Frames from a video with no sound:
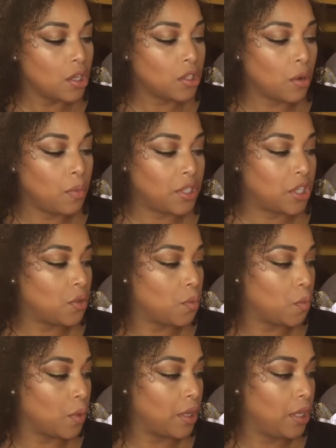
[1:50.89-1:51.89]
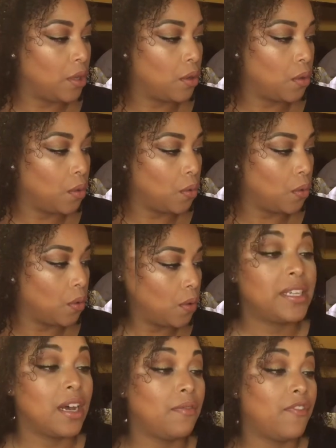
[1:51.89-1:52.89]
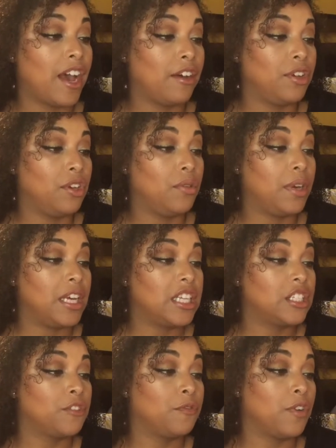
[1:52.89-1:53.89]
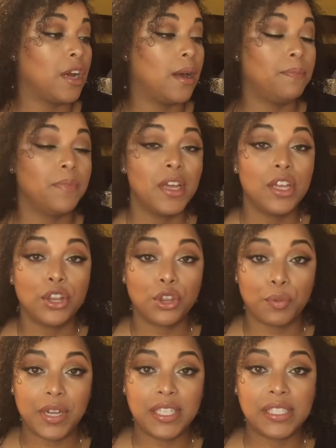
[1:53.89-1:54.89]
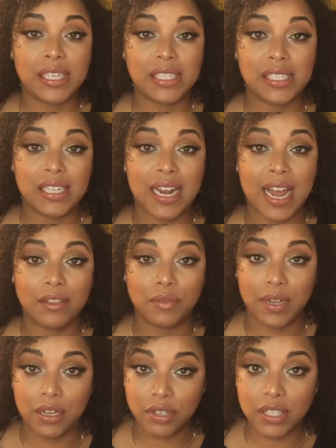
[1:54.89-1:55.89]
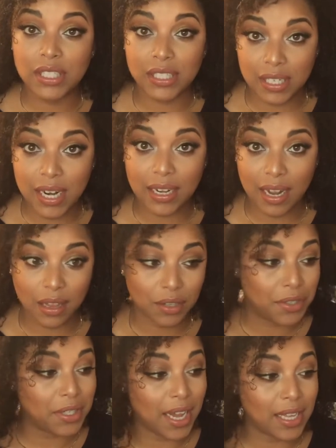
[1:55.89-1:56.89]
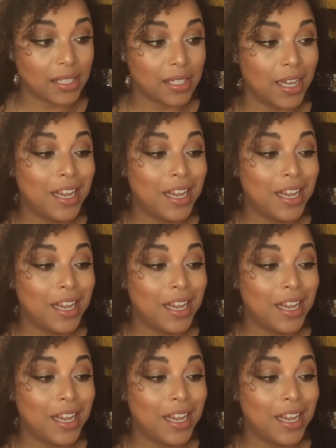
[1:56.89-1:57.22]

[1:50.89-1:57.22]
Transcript: So, which is really cool. The retail value is from 369 $369, yes,